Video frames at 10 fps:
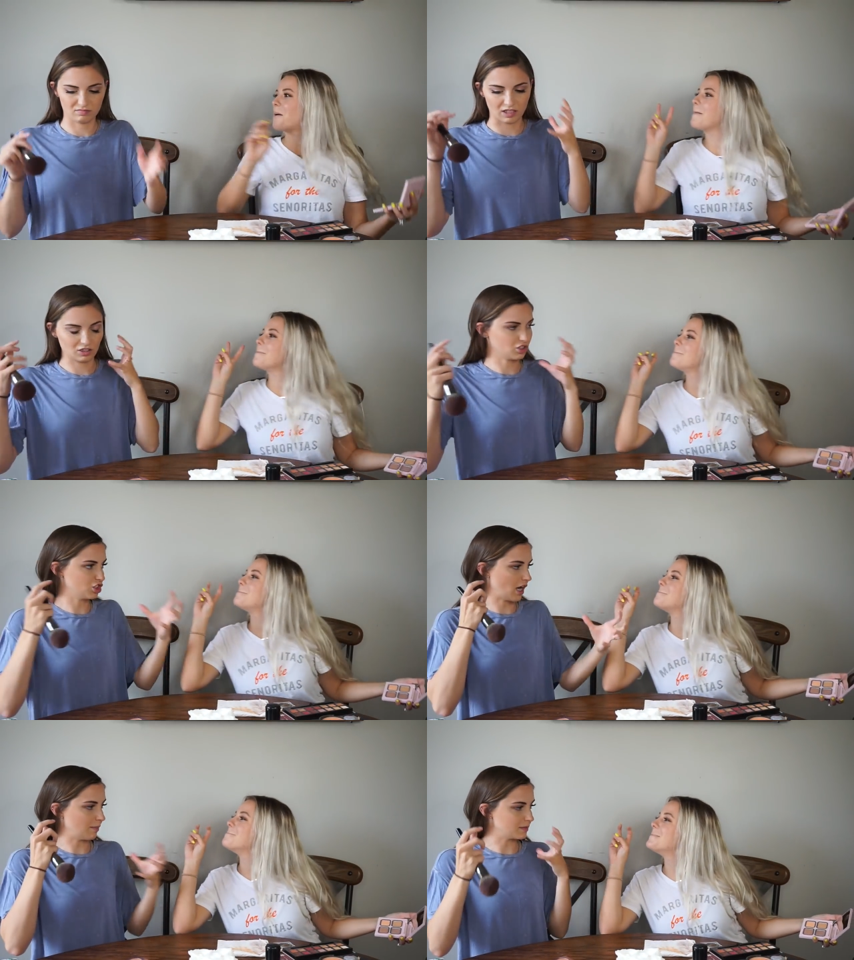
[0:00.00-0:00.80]
Speaker 1: like
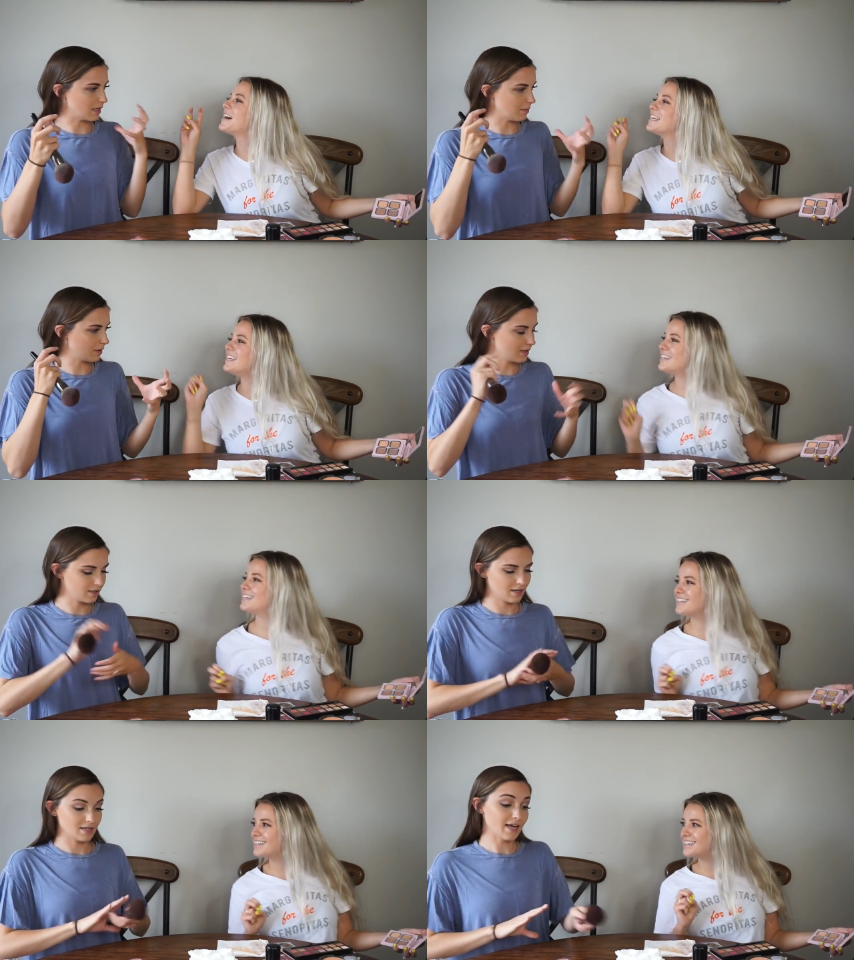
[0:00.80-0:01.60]
chopped. Muddy. Up.
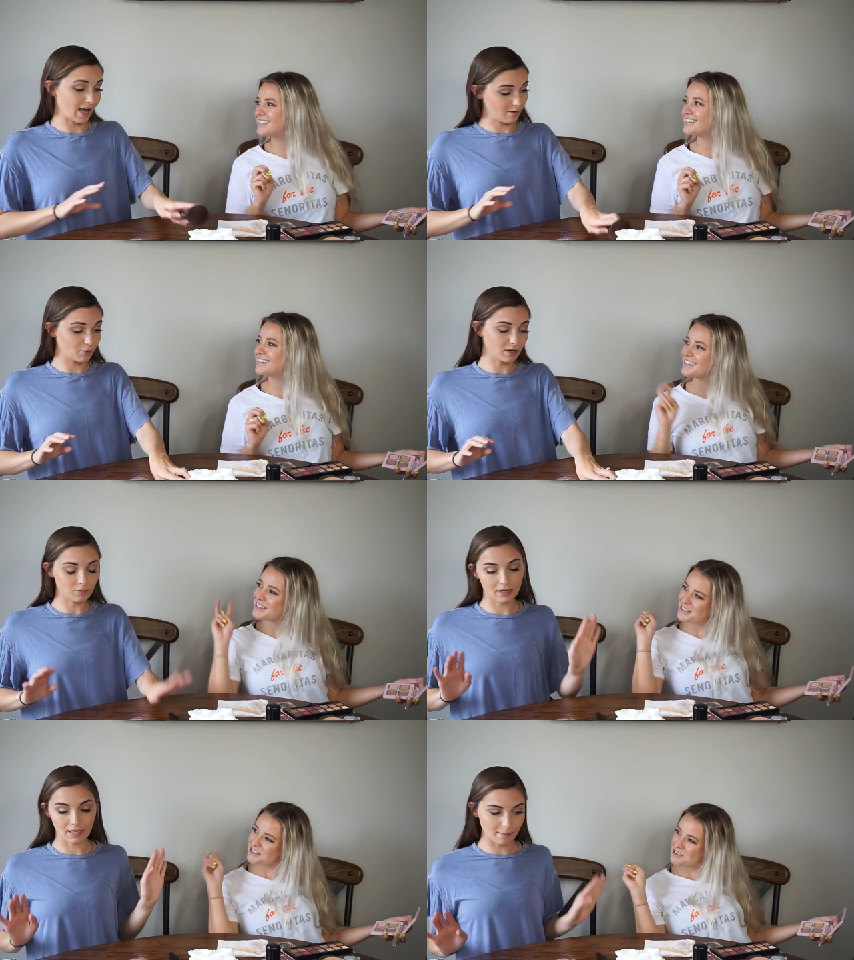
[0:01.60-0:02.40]
Yeah, we don't
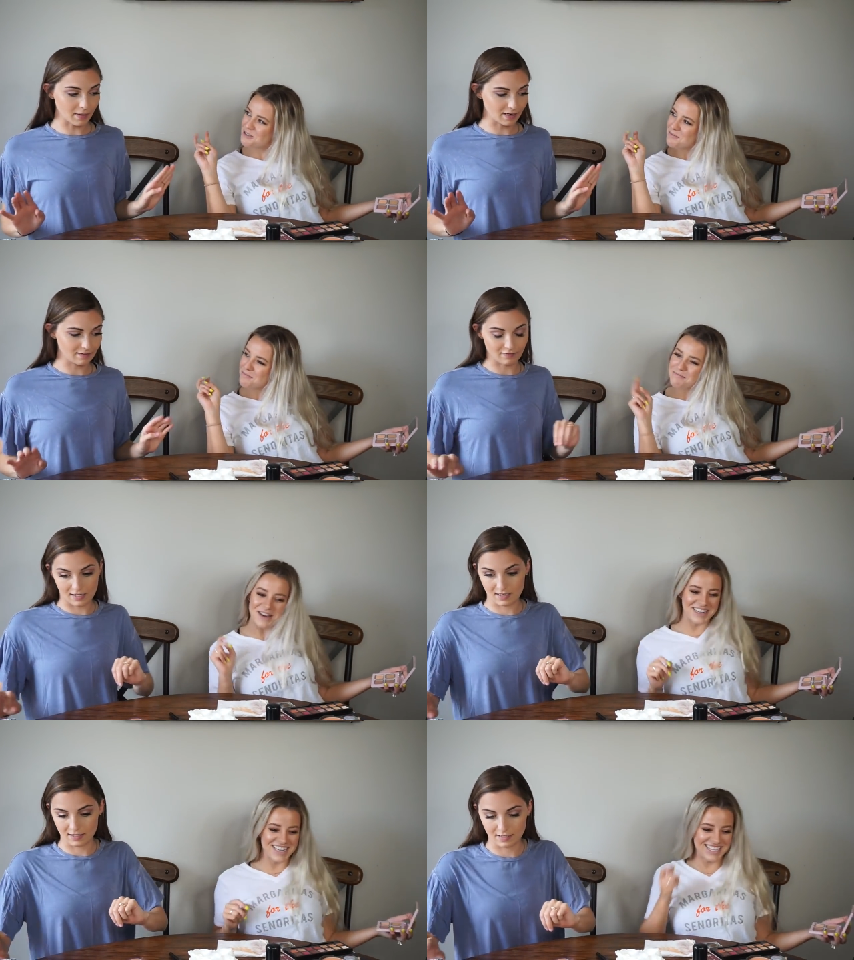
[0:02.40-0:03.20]
want any muddy faces.
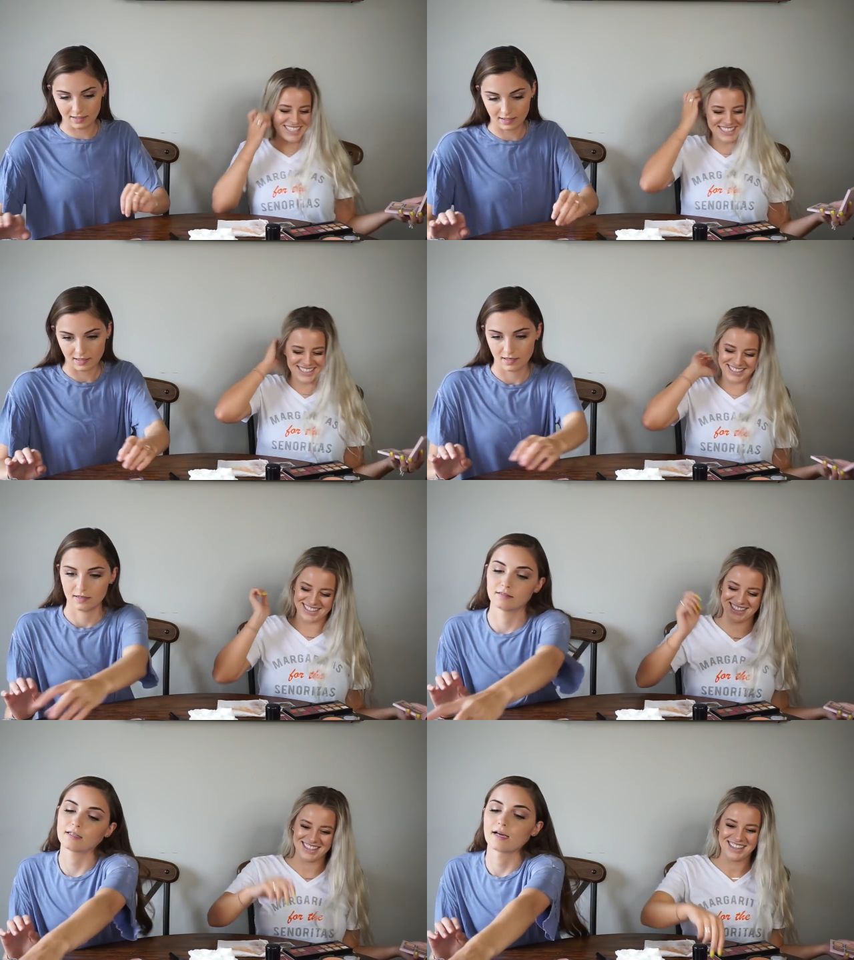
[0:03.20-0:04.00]
Muddies.
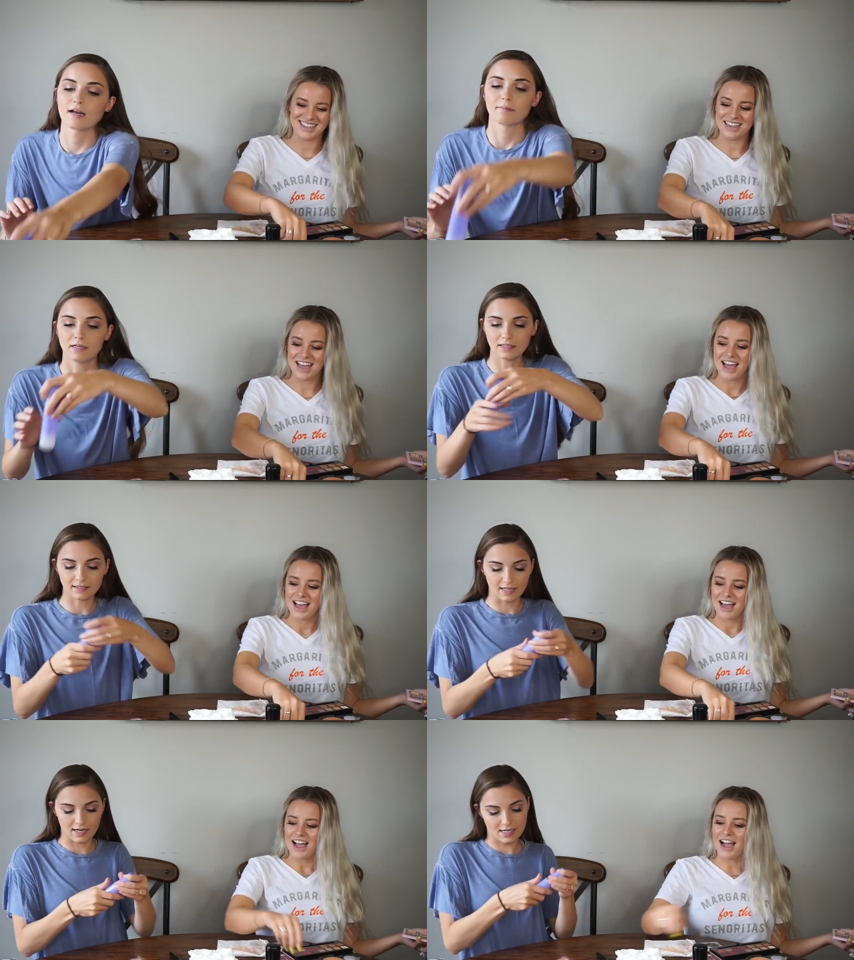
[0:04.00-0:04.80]
Okay, I'm gonna
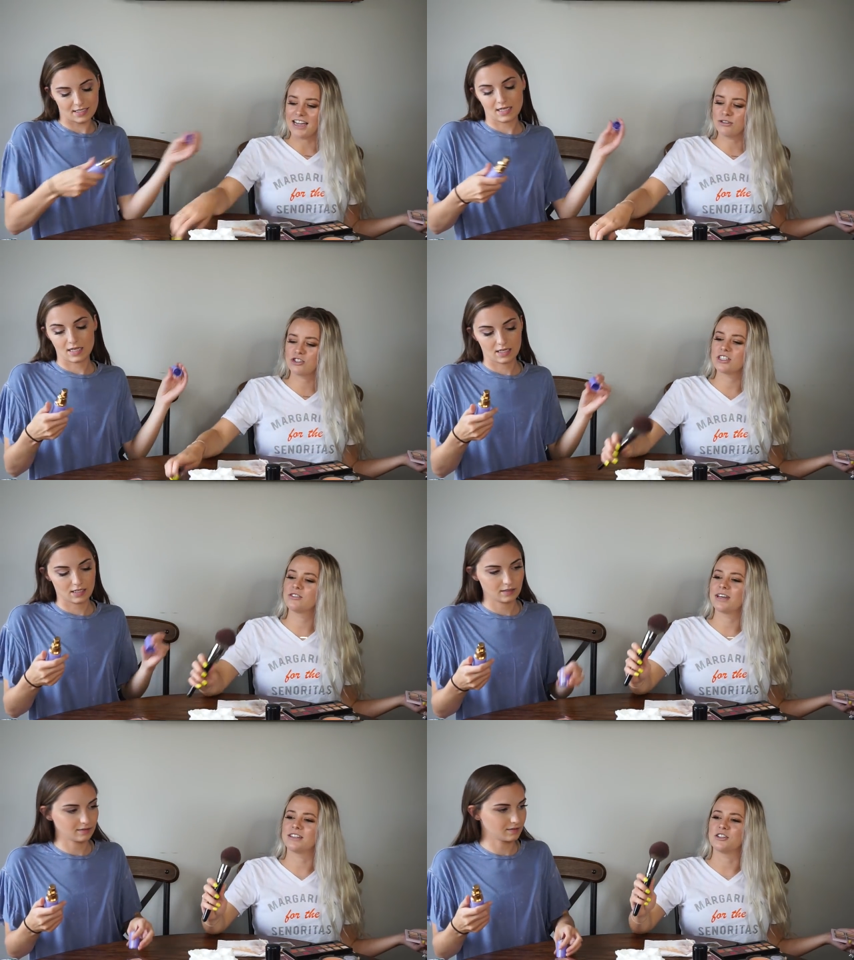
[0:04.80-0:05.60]
set it.
Speaker 2: I usually
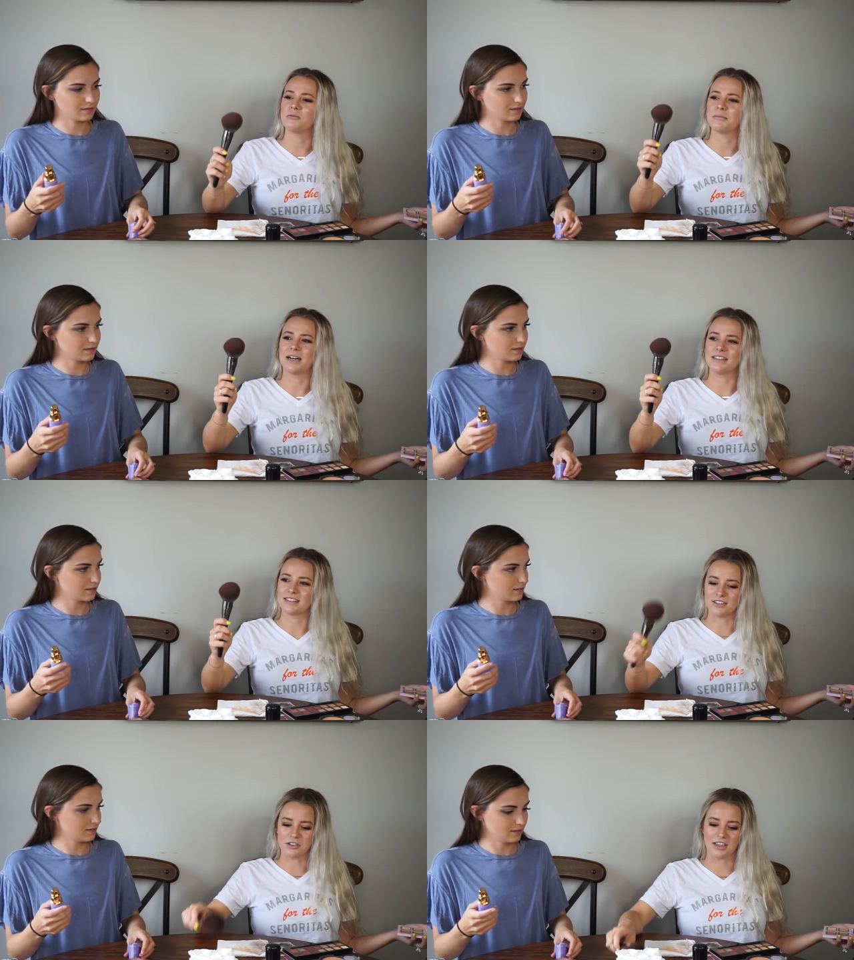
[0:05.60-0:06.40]
do that too, but mine
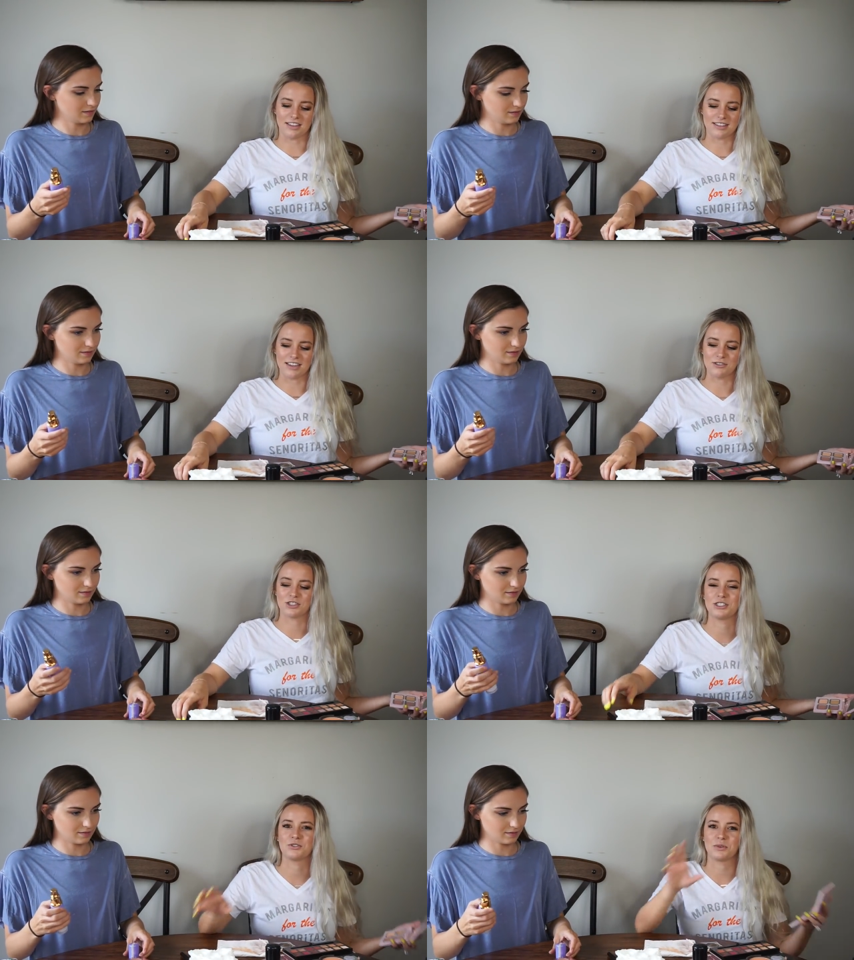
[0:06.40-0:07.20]
doesn't look like this. I
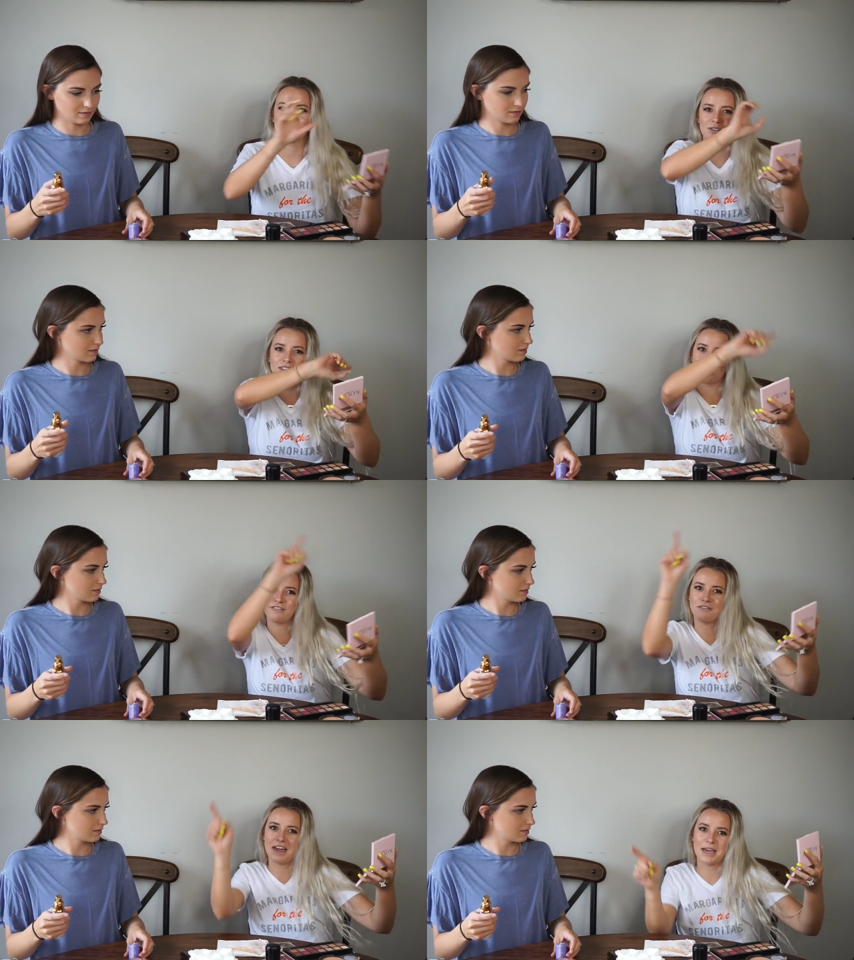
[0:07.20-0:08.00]
usually use one of those like
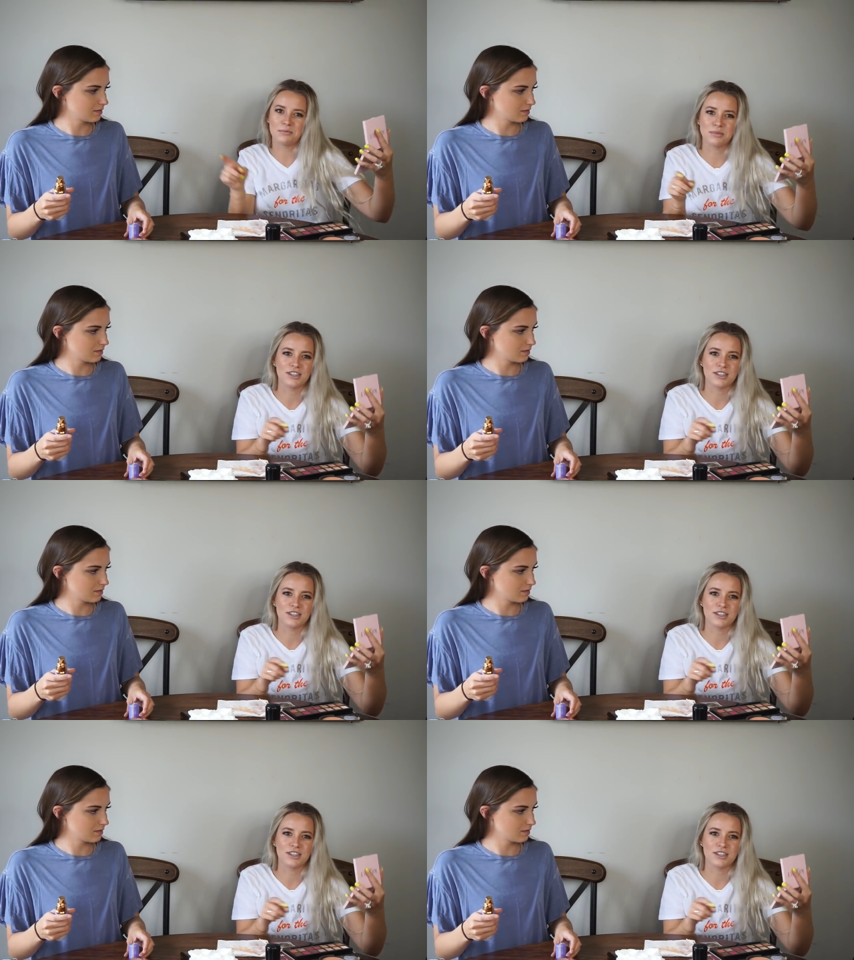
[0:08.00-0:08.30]
fan